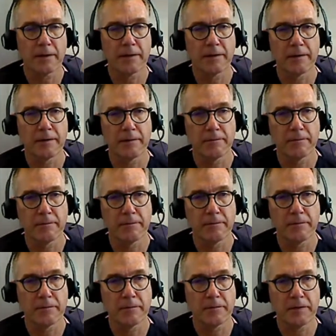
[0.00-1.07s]
Um,
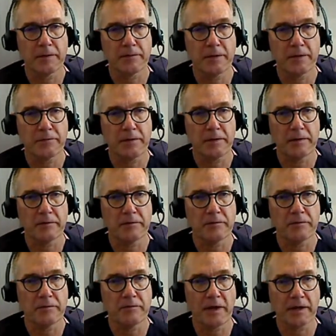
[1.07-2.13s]
the, the,
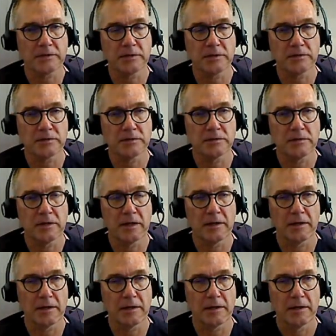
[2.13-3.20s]
the, vaccines
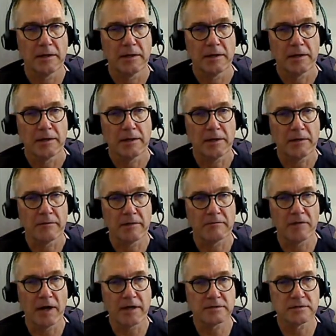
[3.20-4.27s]
uh,
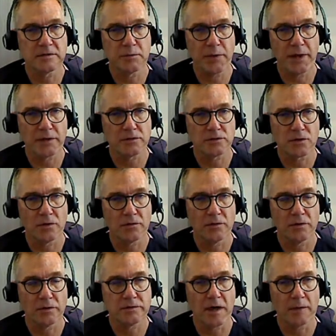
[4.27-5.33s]
advice depends
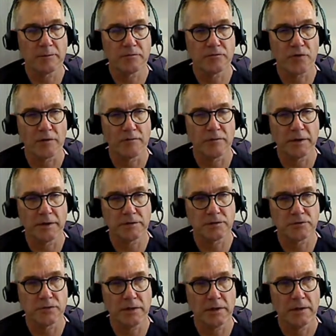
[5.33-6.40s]
on the type of travel
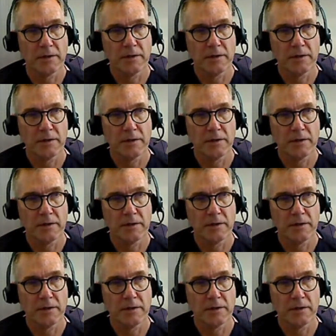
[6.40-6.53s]
history.